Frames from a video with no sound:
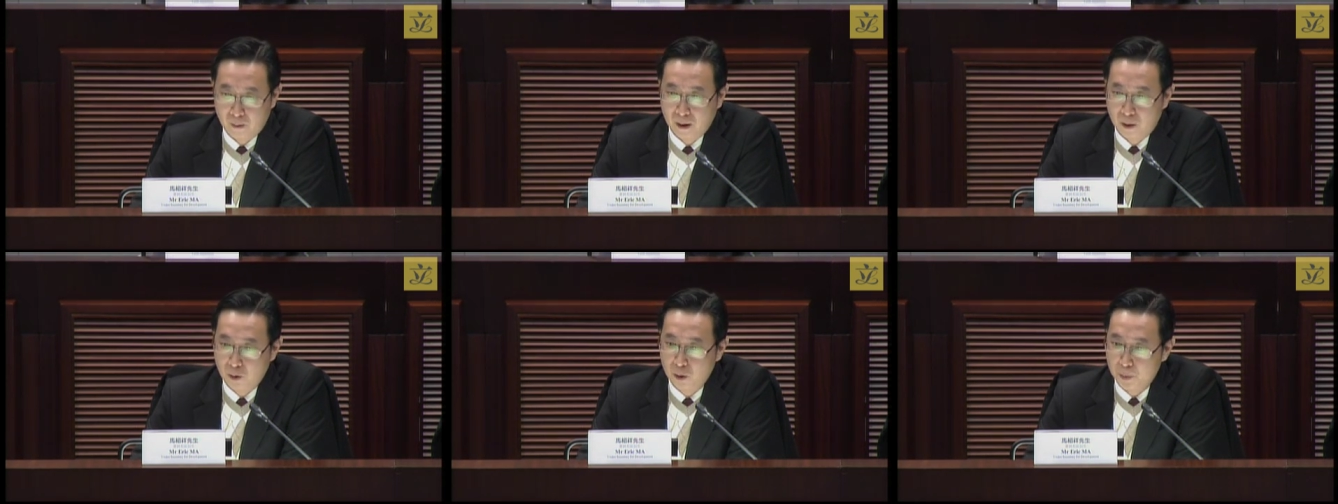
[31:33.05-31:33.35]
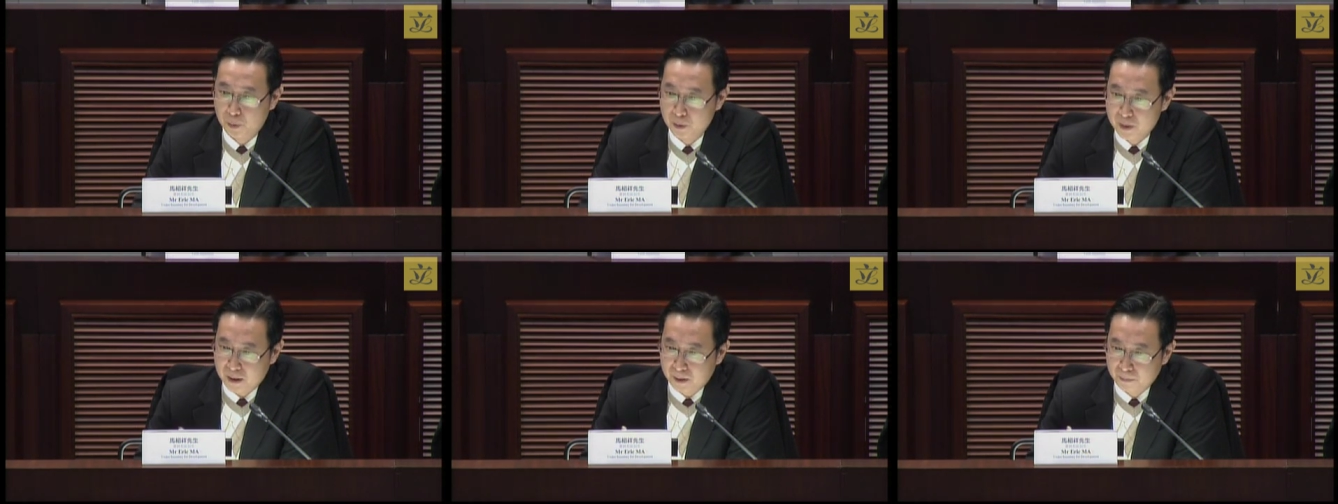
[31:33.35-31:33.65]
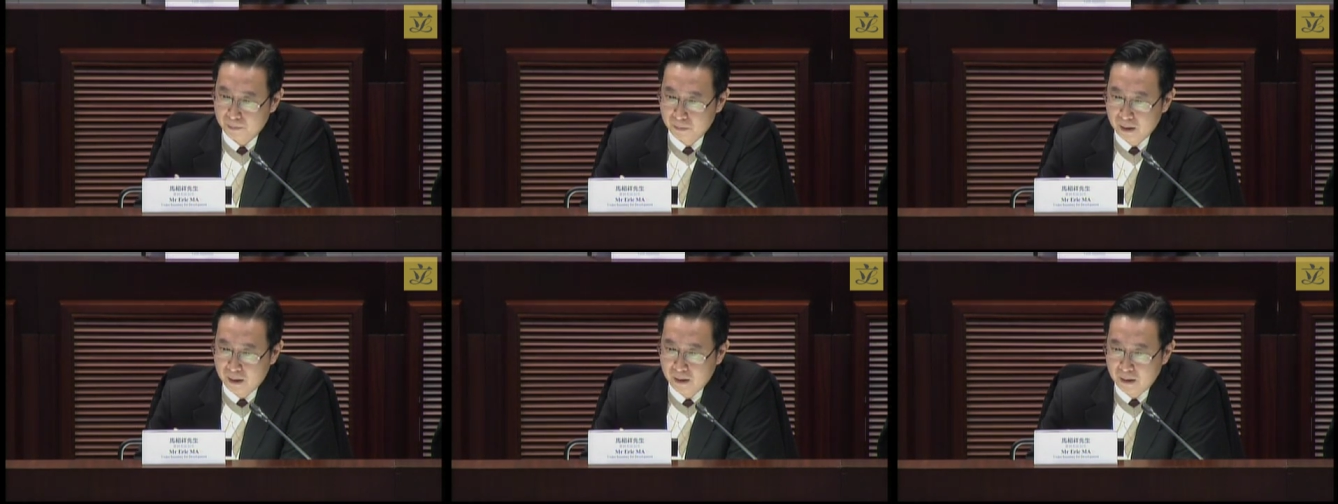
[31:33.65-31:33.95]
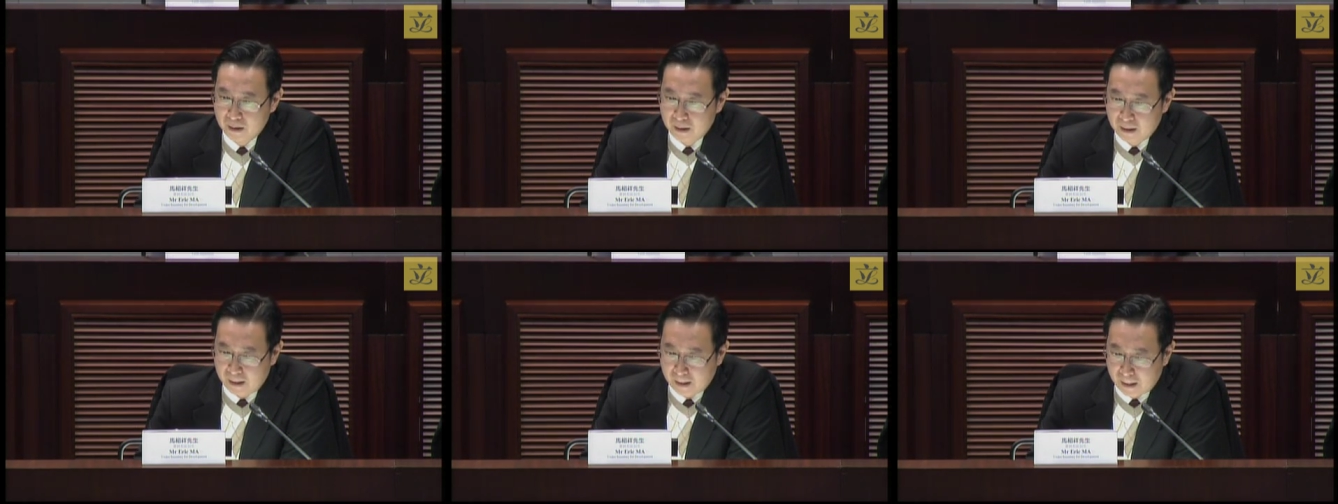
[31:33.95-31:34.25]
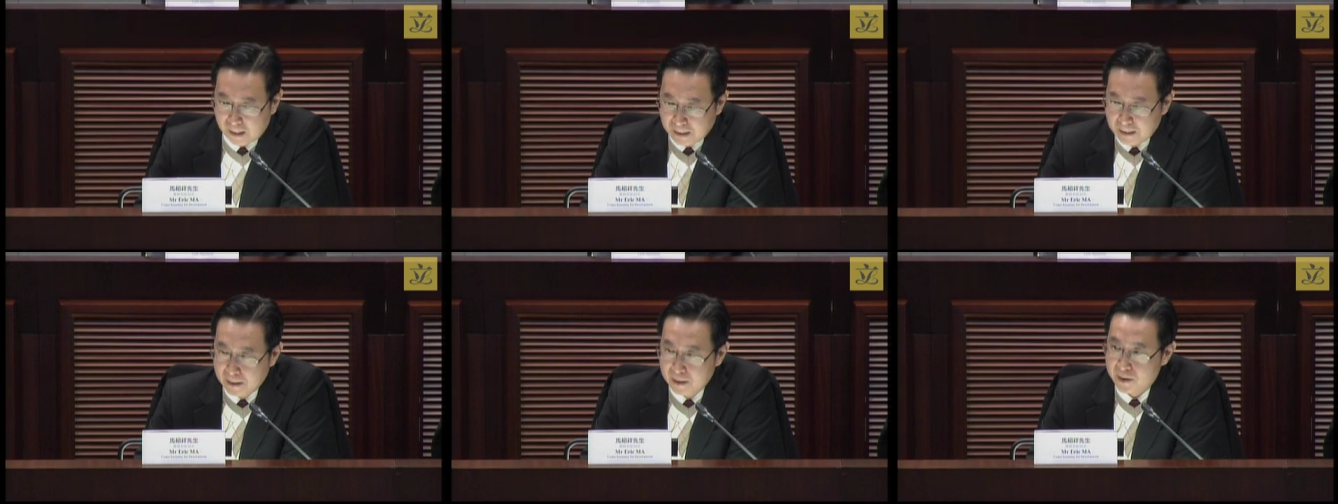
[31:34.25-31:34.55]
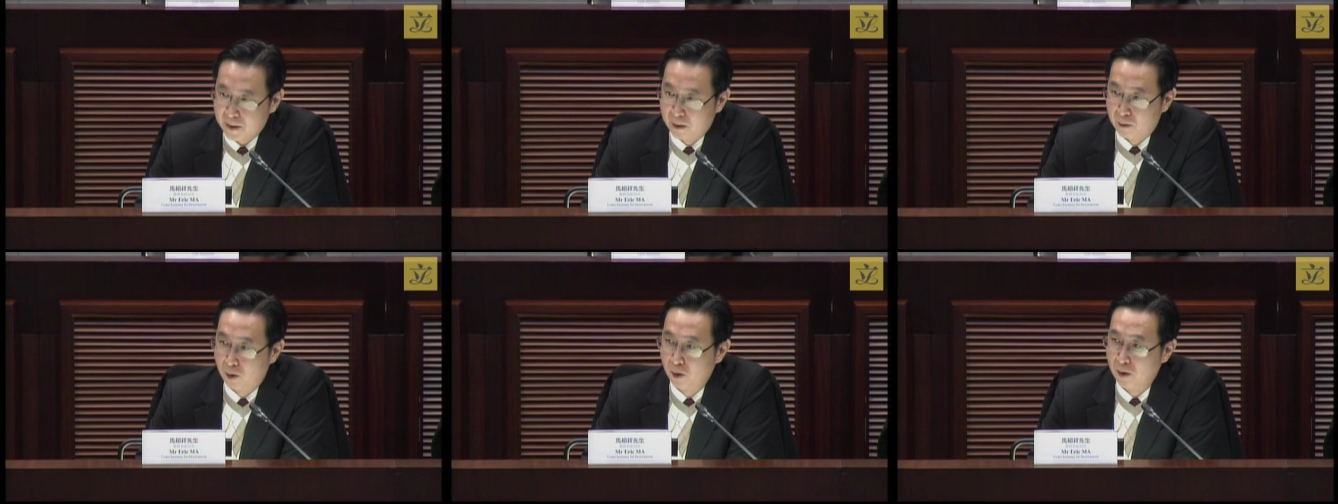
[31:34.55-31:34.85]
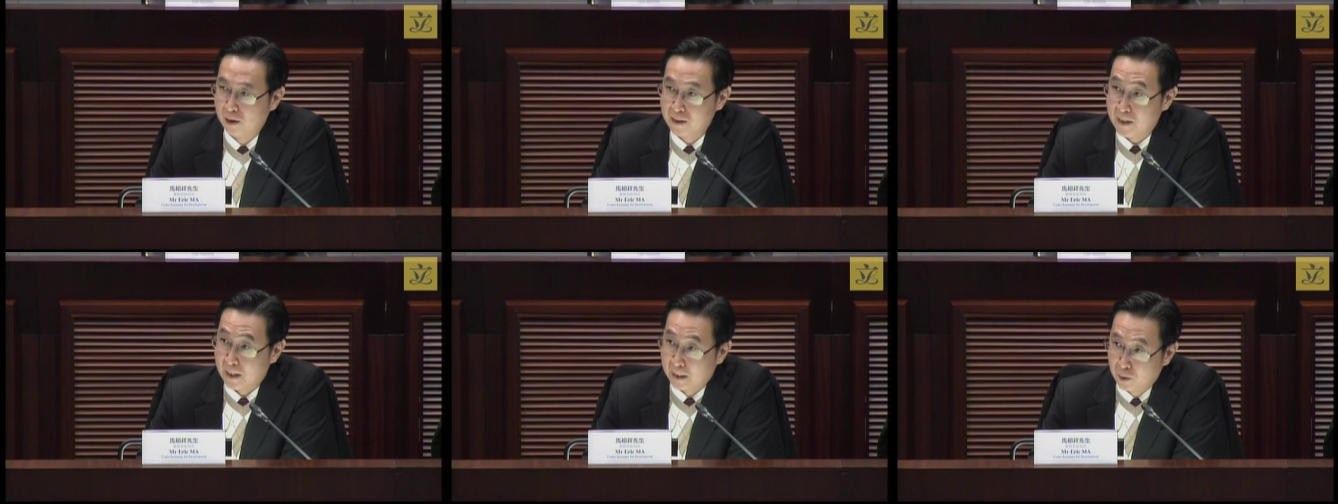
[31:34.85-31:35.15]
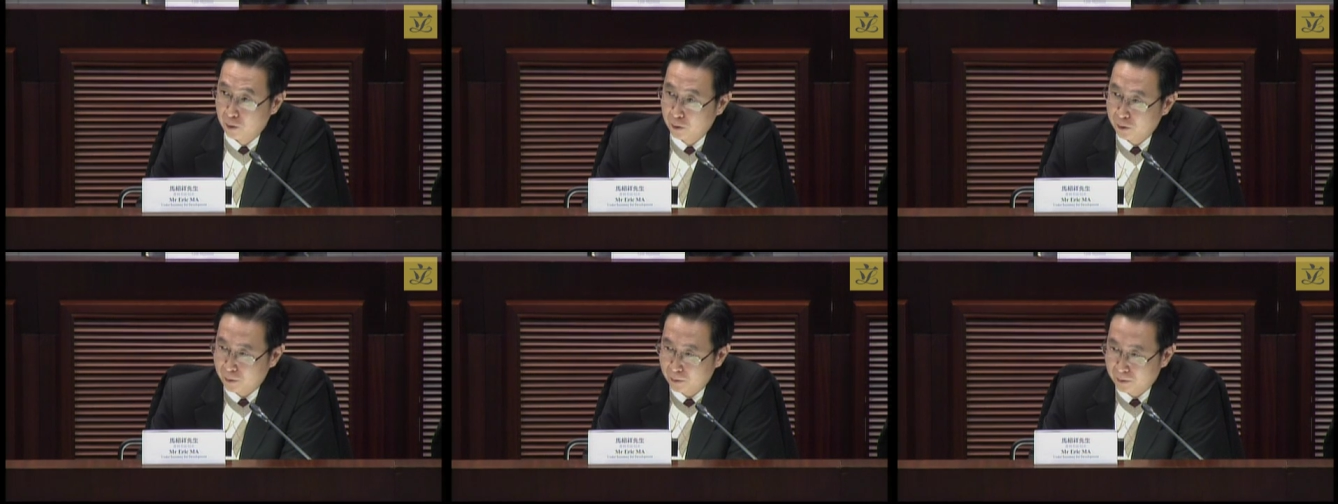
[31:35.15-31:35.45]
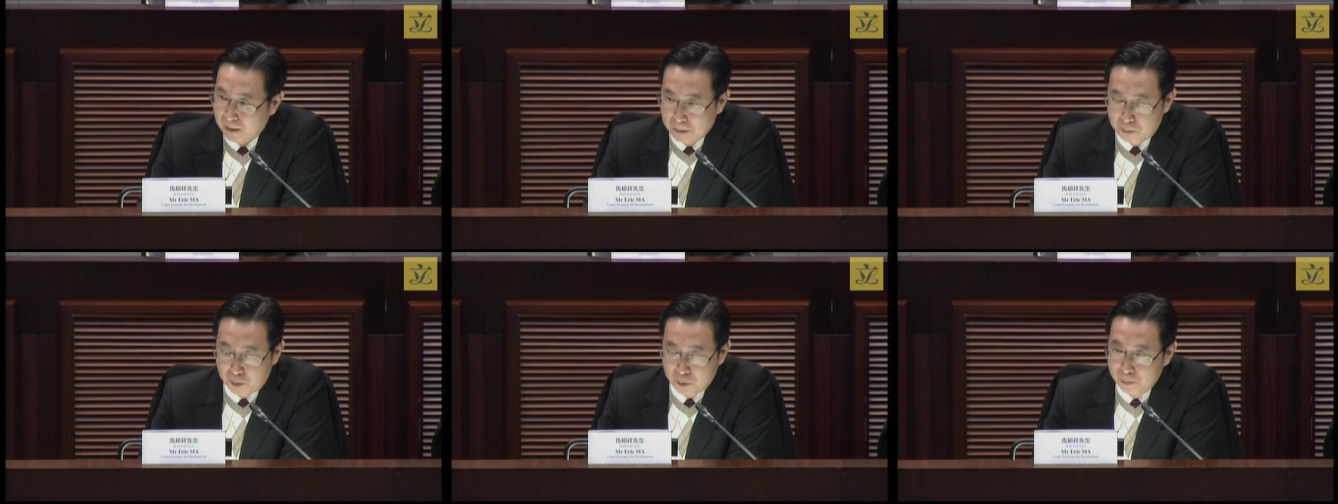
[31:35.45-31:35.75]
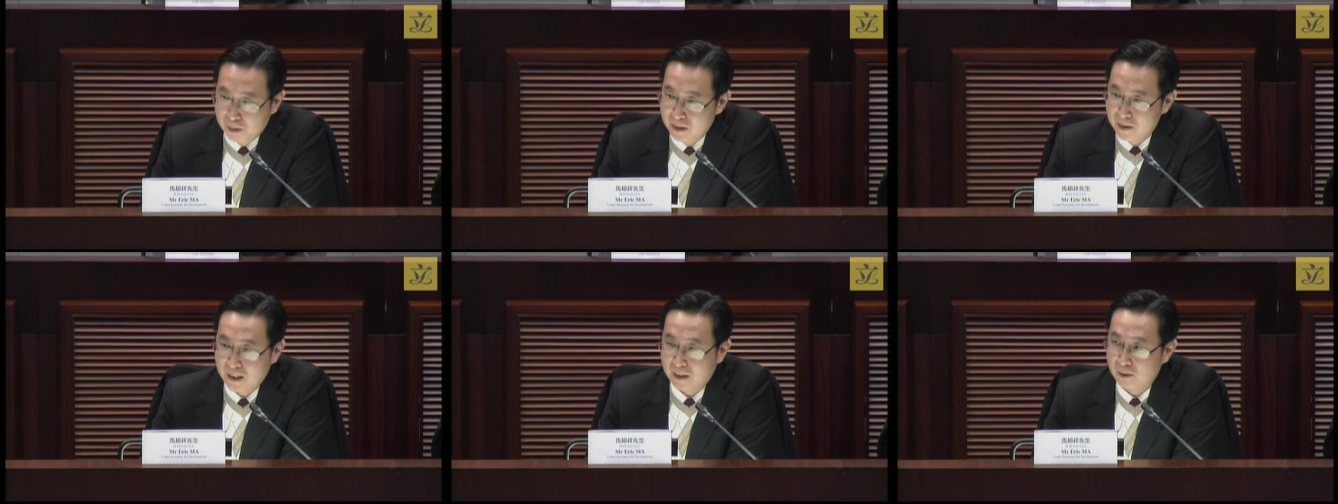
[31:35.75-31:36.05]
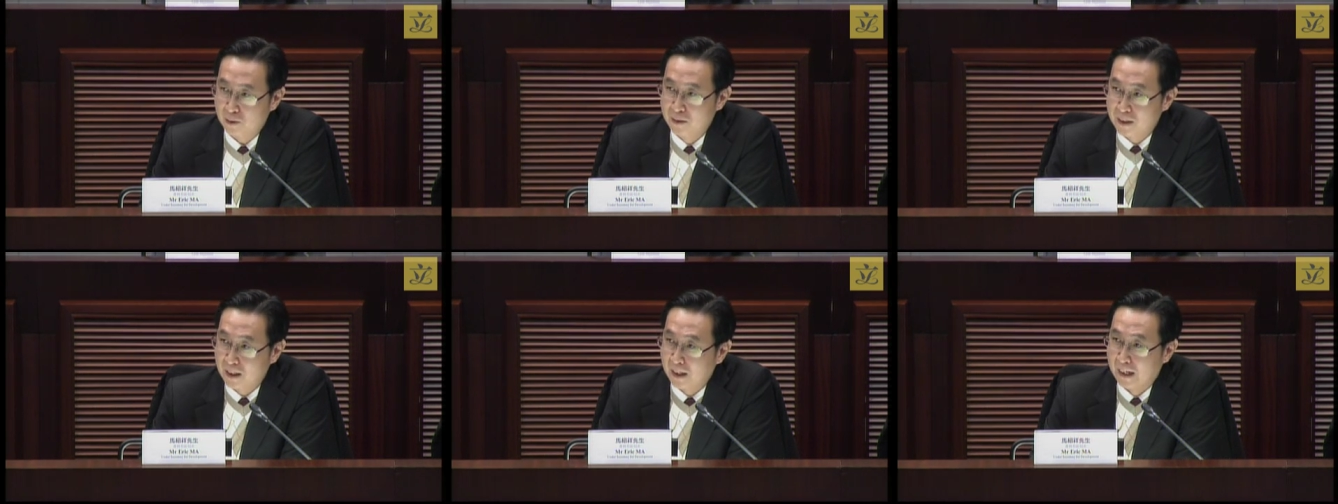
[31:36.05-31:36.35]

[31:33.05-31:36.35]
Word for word: already a lot of the site coverage.